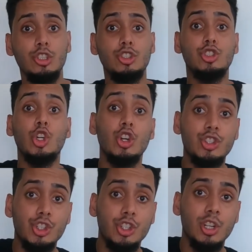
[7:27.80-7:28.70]

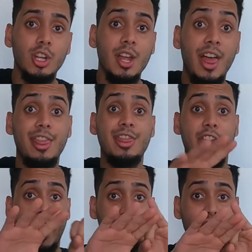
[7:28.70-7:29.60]
search
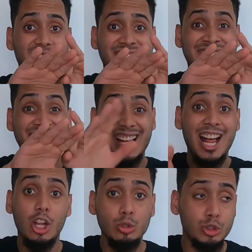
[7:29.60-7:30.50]
their
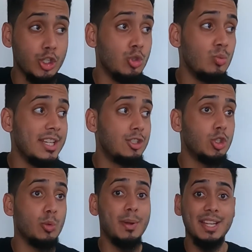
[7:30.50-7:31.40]
cells. You need
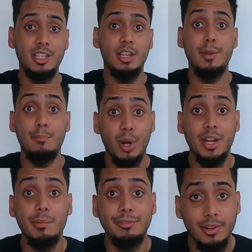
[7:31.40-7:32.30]
to basically
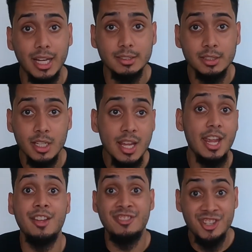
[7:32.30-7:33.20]
break up fights.
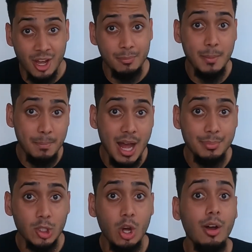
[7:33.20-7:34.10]
If something
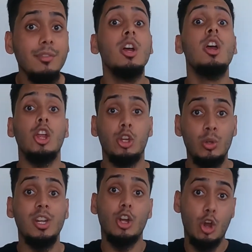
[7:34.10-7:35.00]
pops off, you
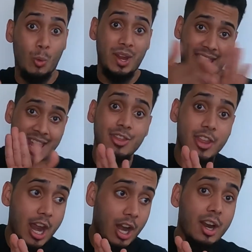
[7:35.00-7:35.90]
need to go in
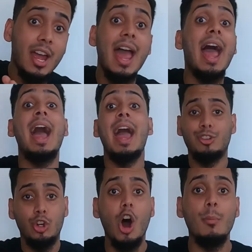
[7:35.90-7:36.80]
there
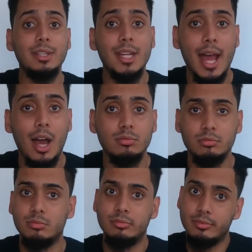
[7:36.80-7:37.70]
and calm it down.
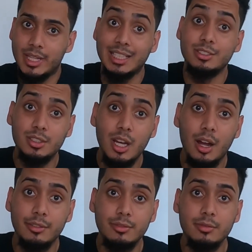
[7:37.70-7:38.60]
That's
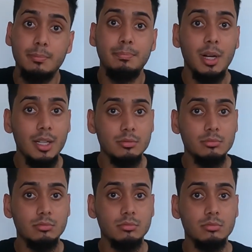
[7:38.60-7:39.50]
tough. But
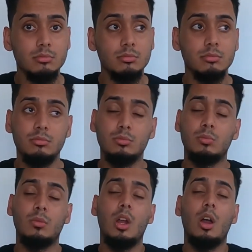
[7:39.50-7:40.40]

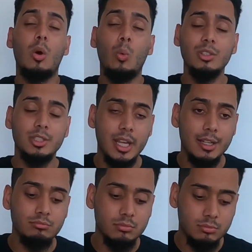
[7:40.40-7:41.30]
once
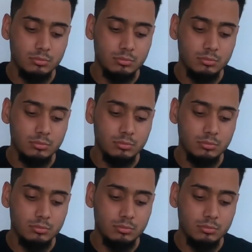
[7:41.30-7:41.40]
again,